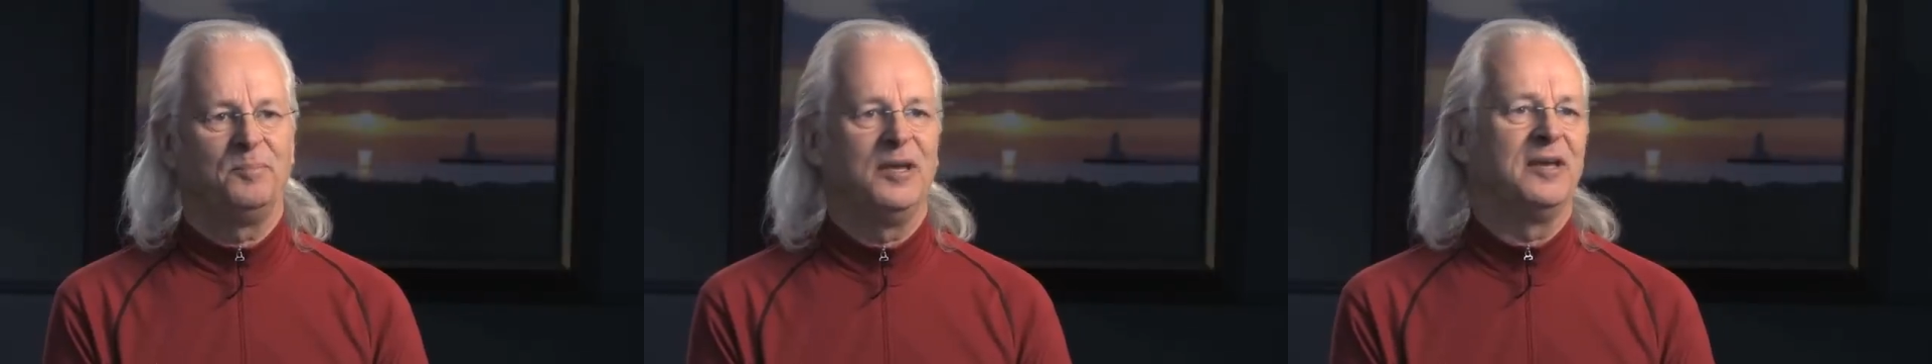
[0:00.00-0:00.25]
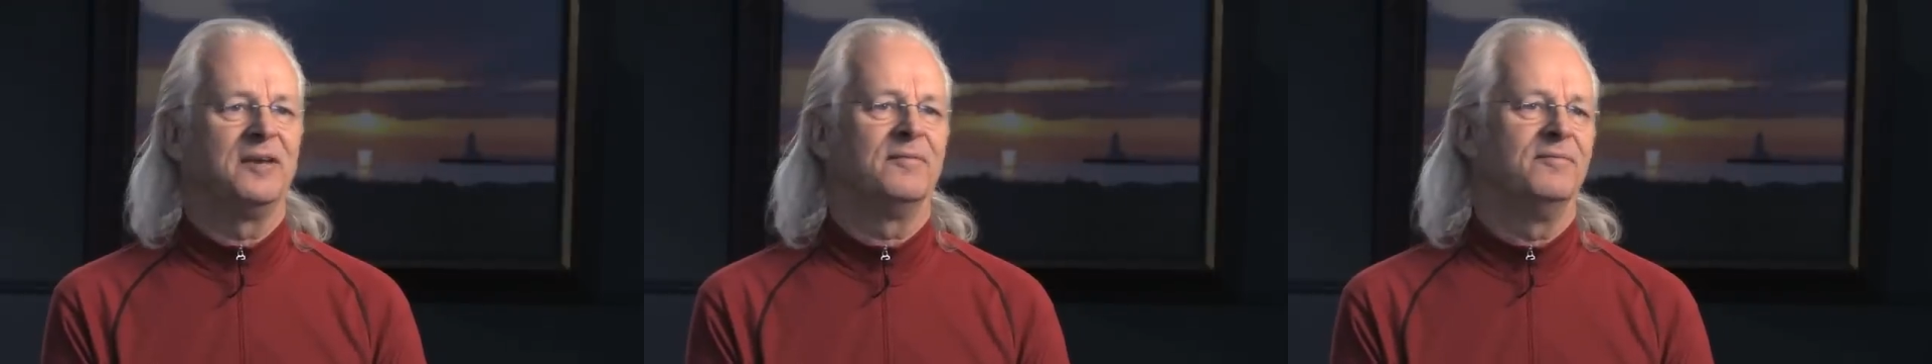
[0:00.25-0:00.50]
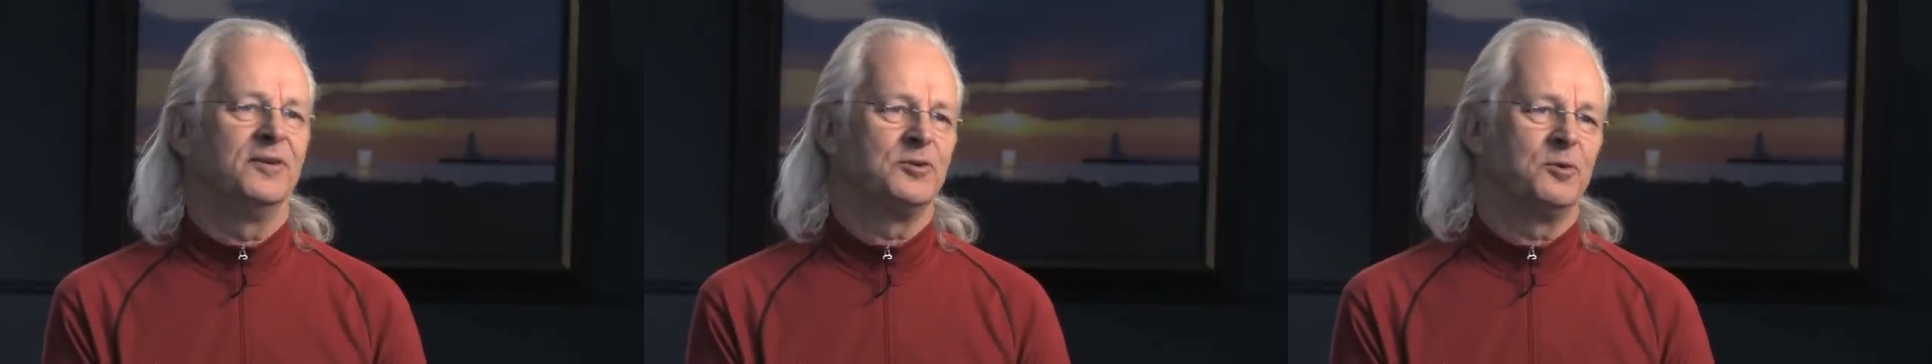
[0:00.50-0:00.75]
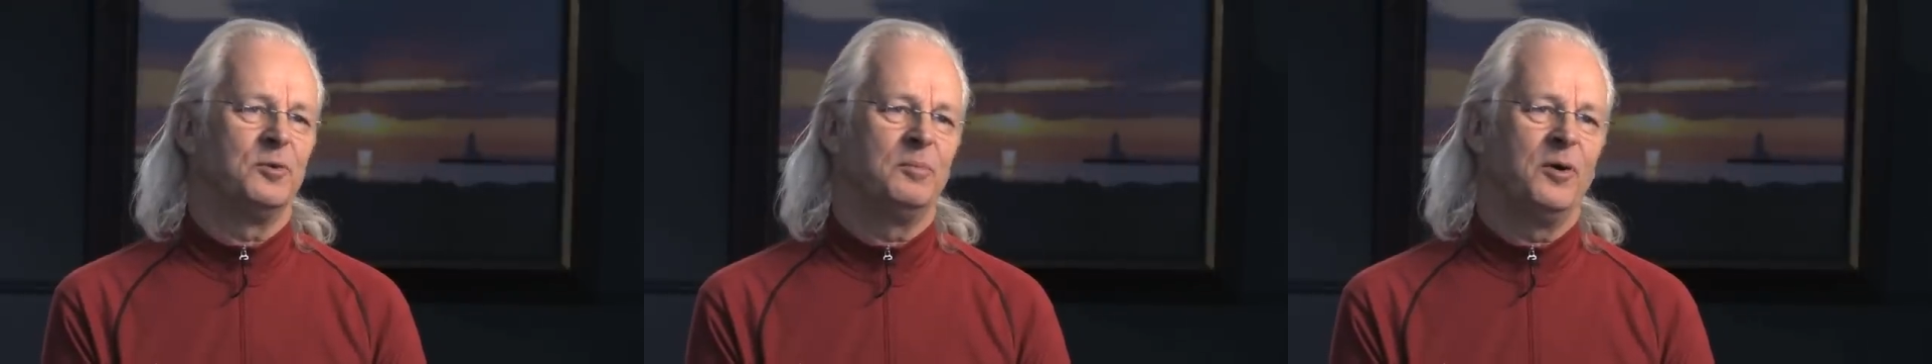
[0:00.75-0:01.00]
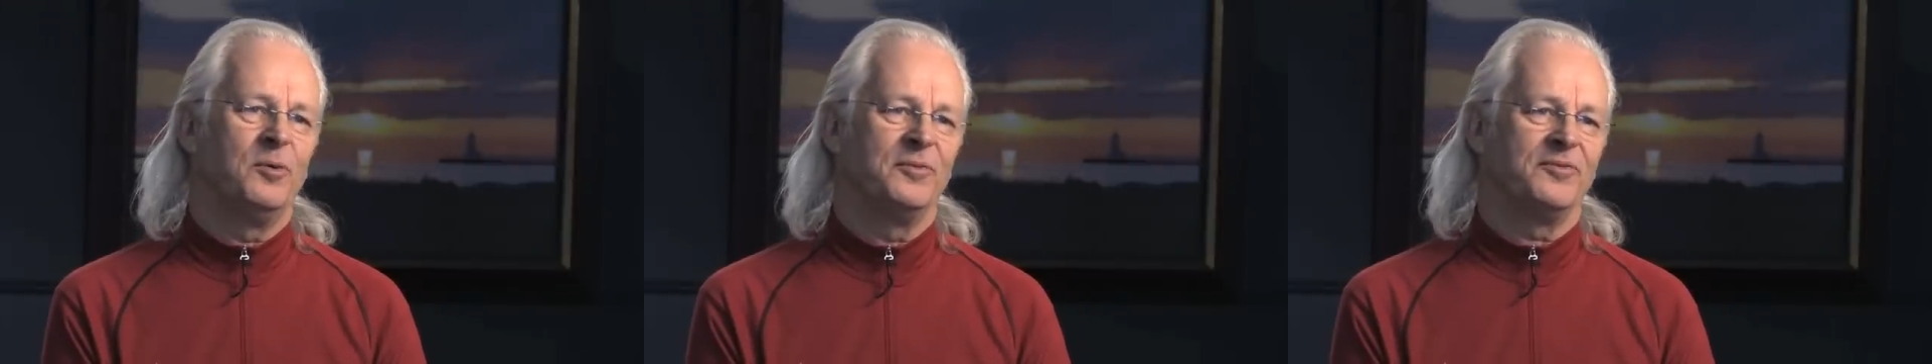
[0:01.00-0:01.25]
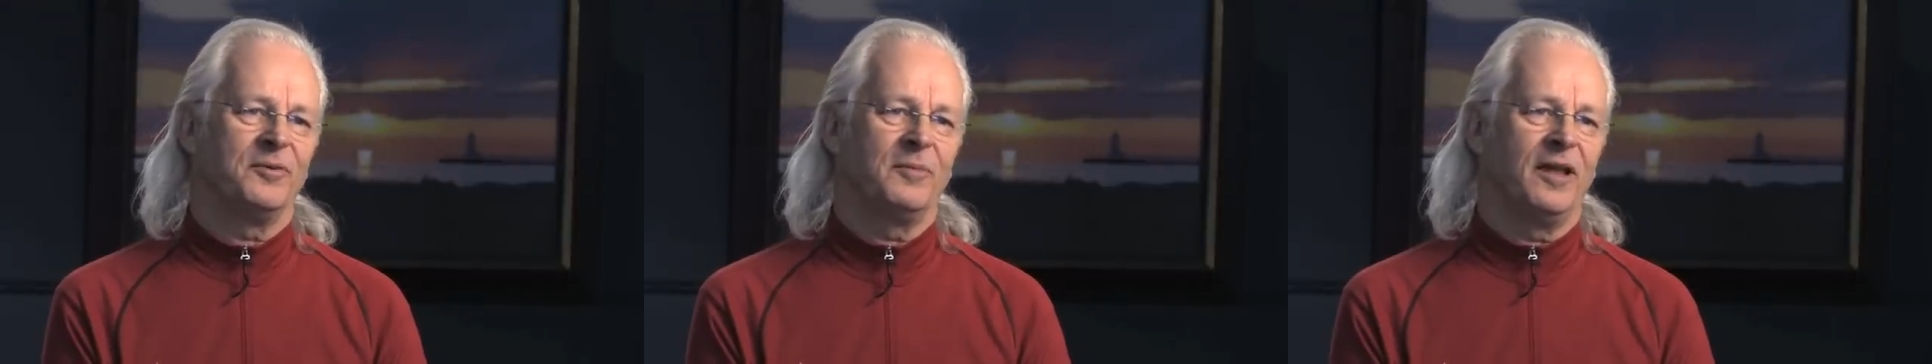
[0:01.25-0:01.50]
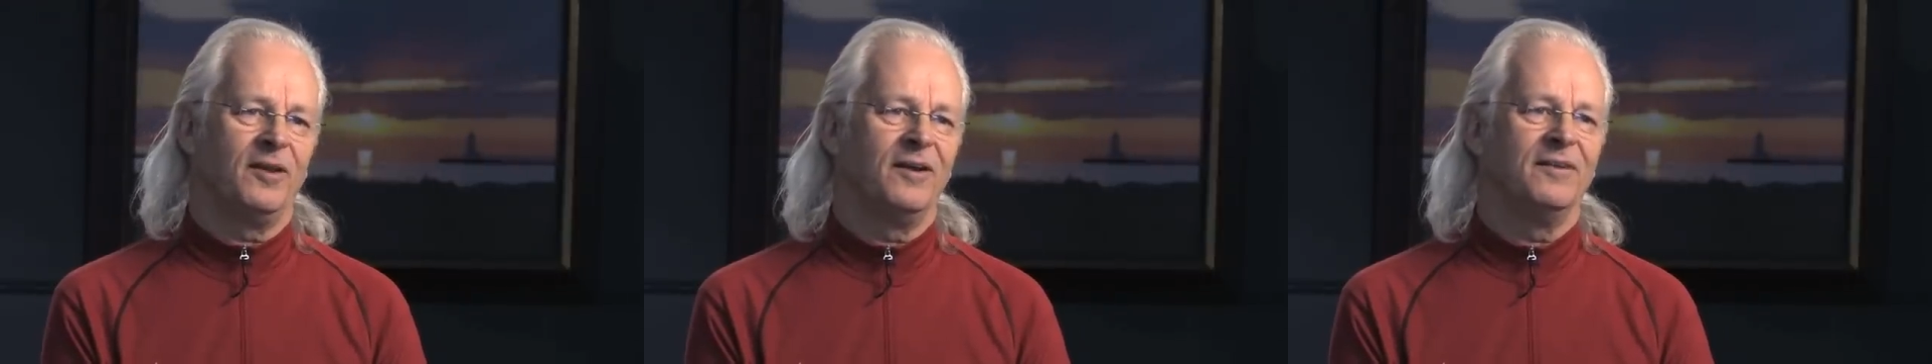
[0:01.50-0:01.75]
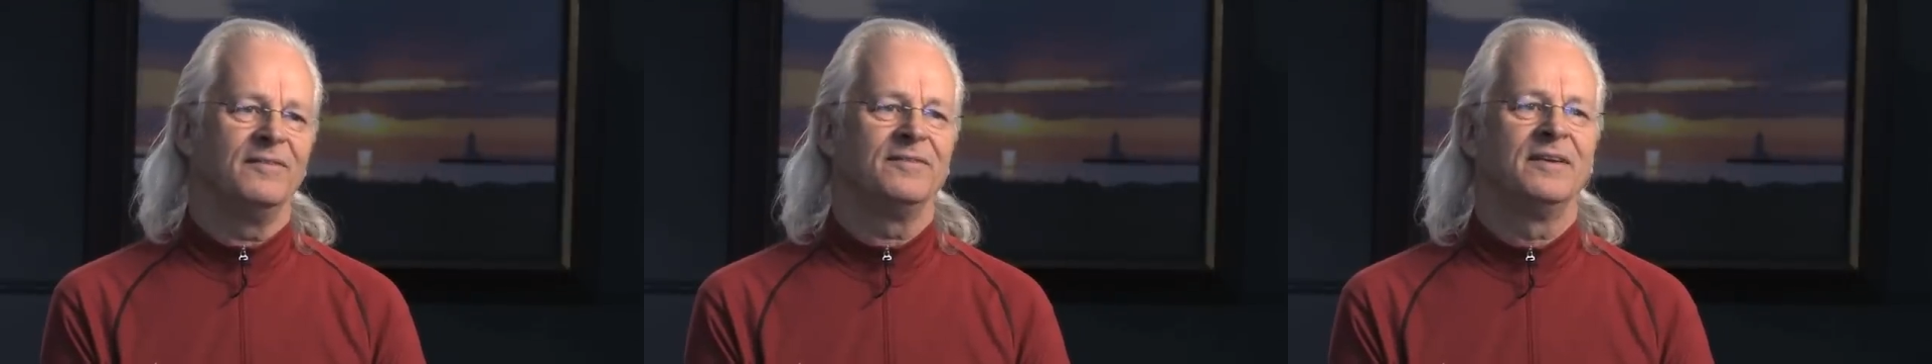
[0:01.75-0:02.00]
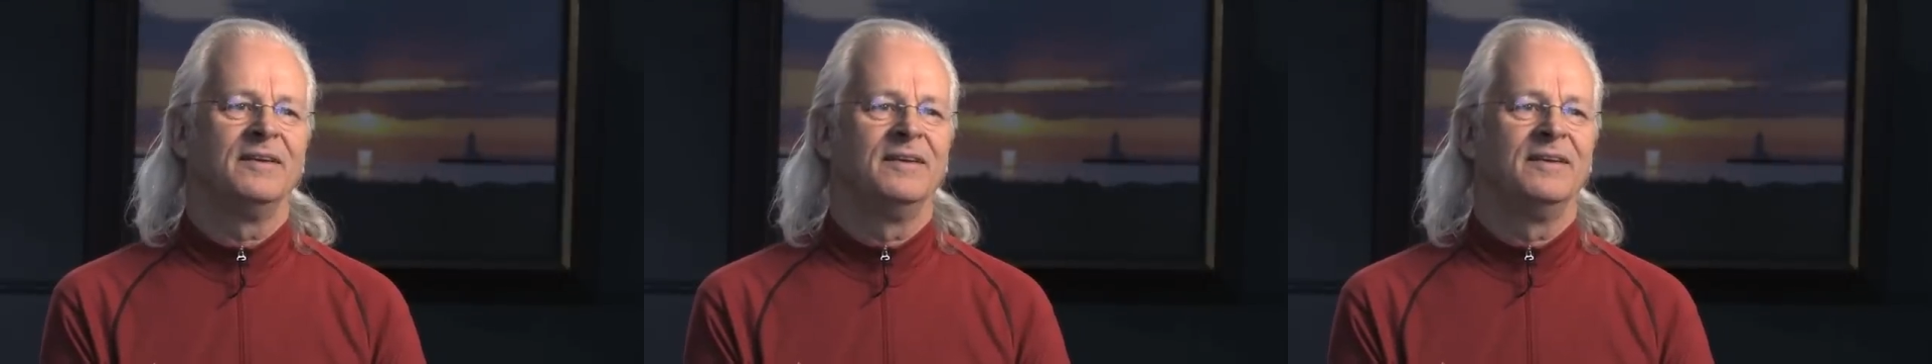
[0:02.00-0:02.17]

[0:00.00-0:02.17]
peak visual moments of my life,